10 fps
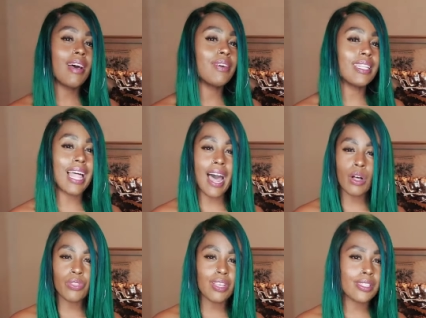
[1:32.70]
have
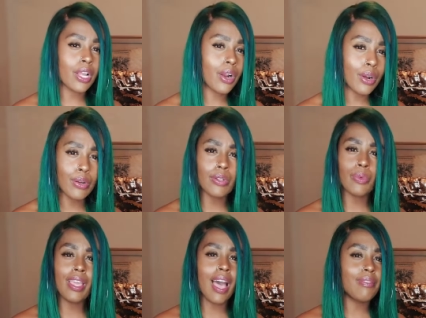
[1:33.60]
allowed this hurt,
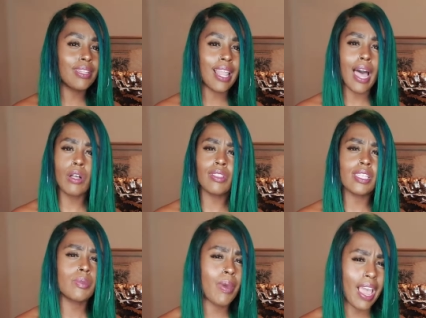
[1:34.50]
we have allowed
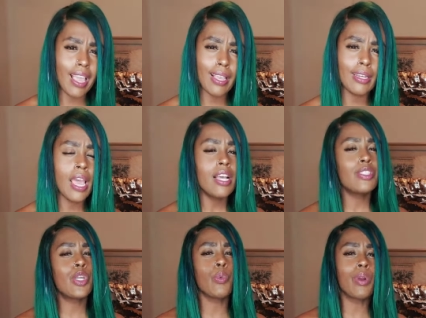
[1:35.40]
this pain
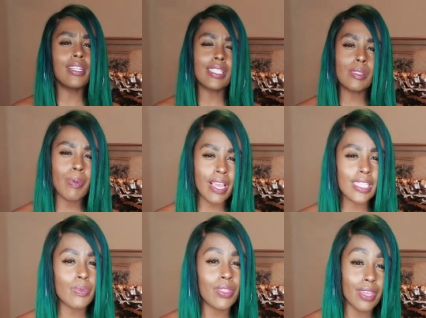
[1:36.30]
to rent
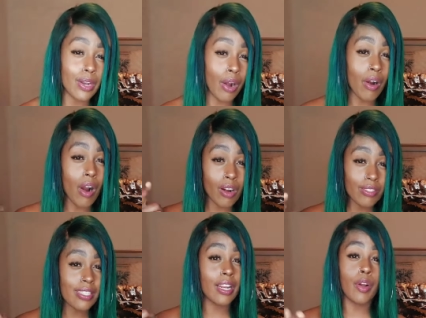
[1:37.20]
space within our
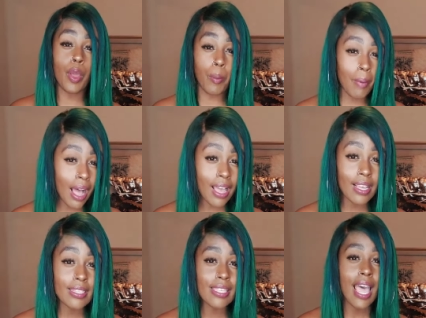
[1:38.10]
hearts and in our
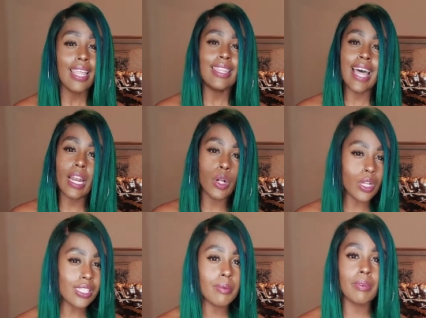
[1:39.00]
minds that
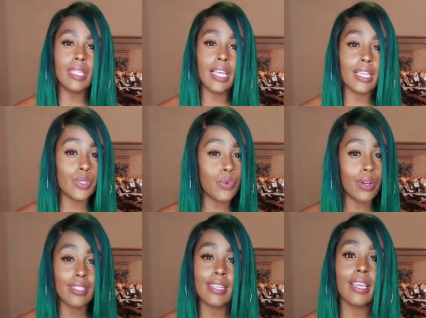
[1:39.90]
ultimately is
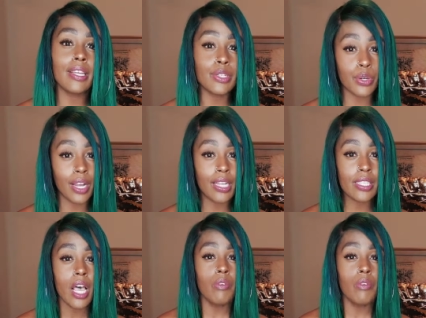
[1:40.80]
going to hinder us